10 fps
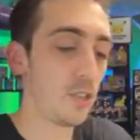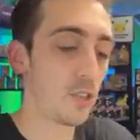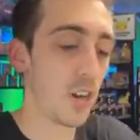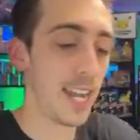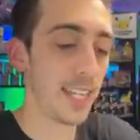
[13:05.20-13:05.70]

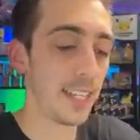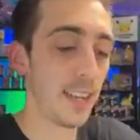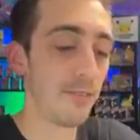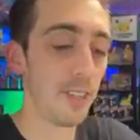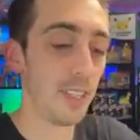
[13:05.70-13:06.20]
Strike.
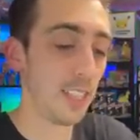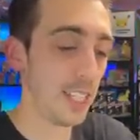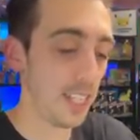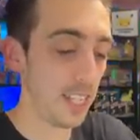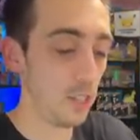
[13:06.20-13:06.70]

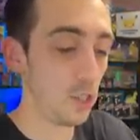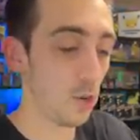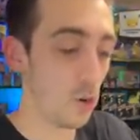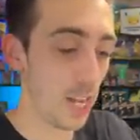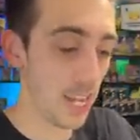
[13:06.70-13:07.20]
Definitely
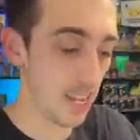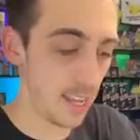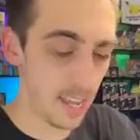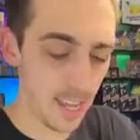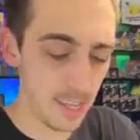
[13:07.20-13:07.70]
enjoy
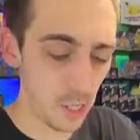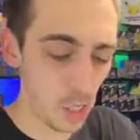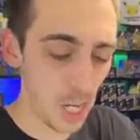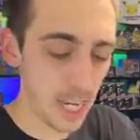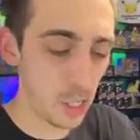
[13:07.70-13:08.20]
the
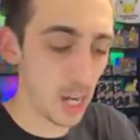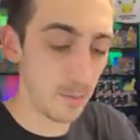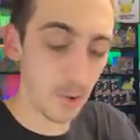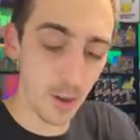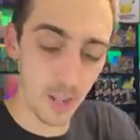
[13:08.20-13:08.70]
change
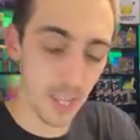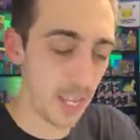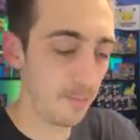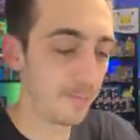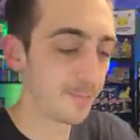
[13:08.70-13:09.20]
up on
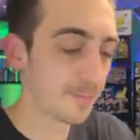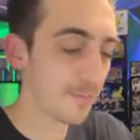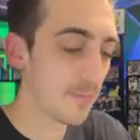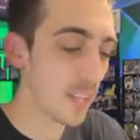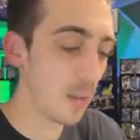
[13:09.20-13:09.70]
them.
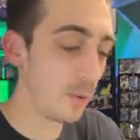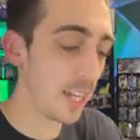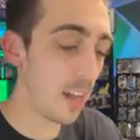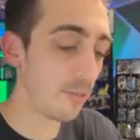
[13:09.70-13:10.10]
We got